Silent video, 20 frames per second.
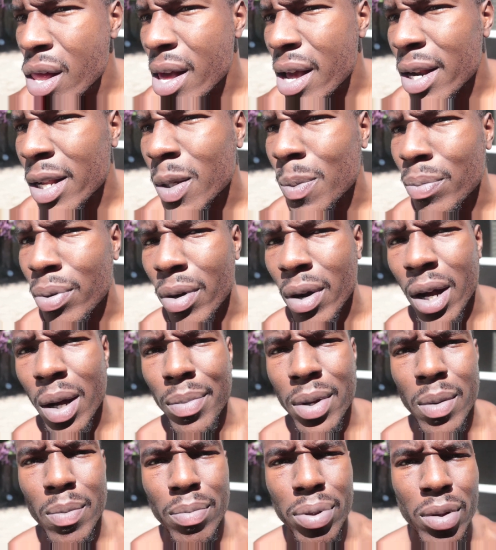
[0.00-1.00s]
And it's
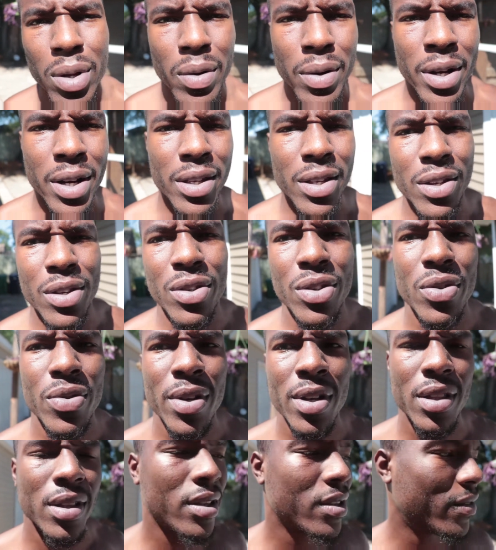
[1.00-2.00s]
probably blurry because the
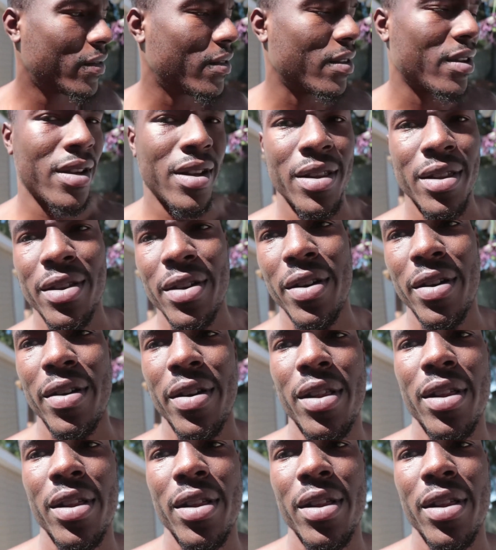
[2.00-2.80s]
screen looks fucking dirty.